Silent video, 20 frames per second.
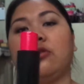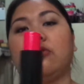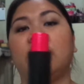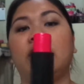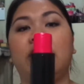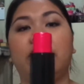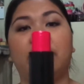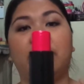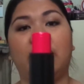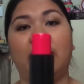I
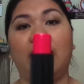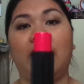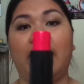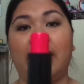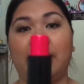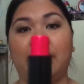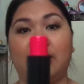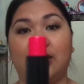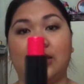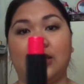really really
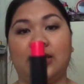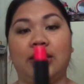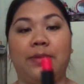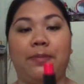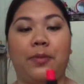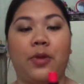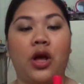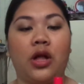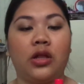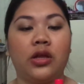like this
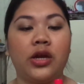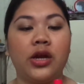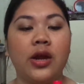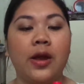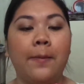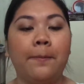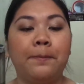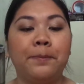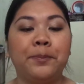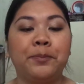lip color.
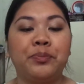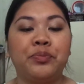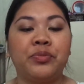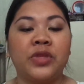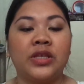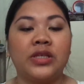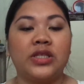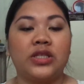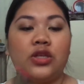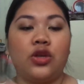
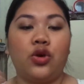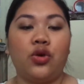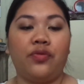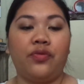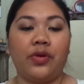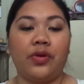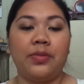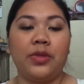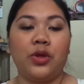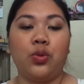So
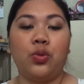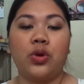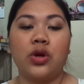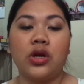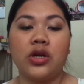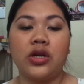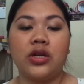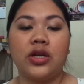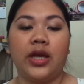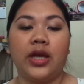from the
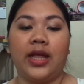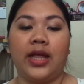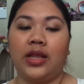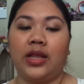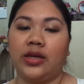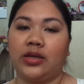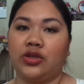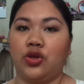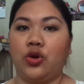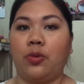word
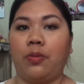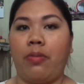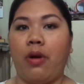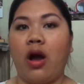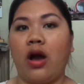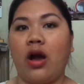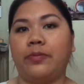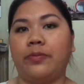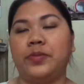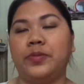electro
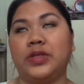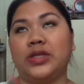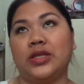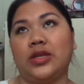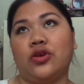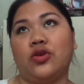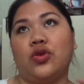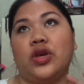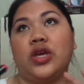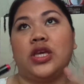pop,
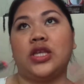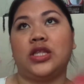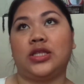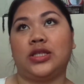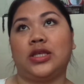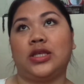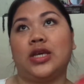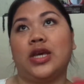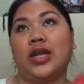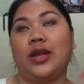so
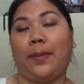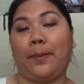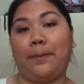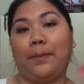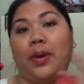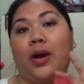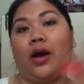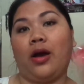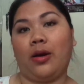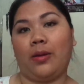it's kind
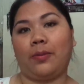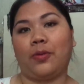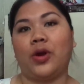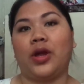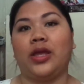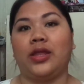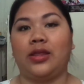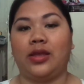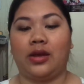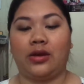of pop
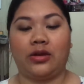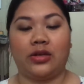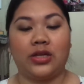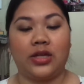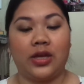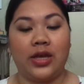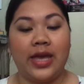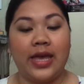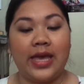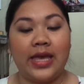right there.
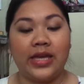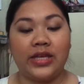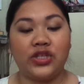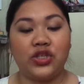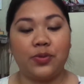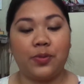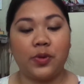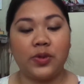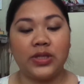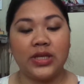So it's
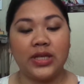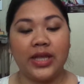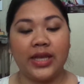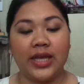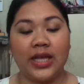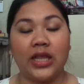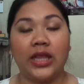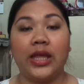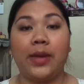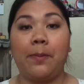supposed to be
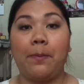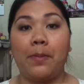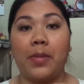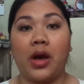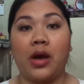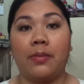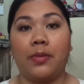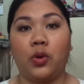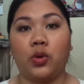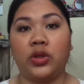like a lip
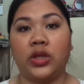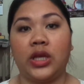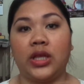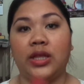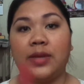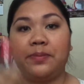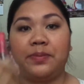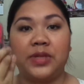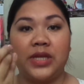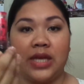balm only, a
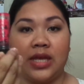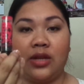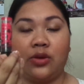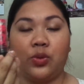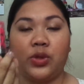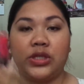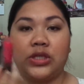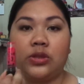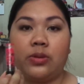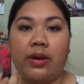lip tint
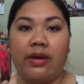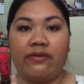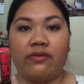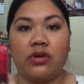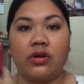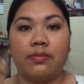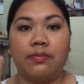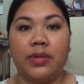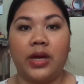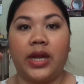
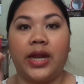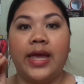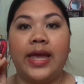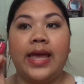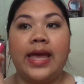whatsoever, but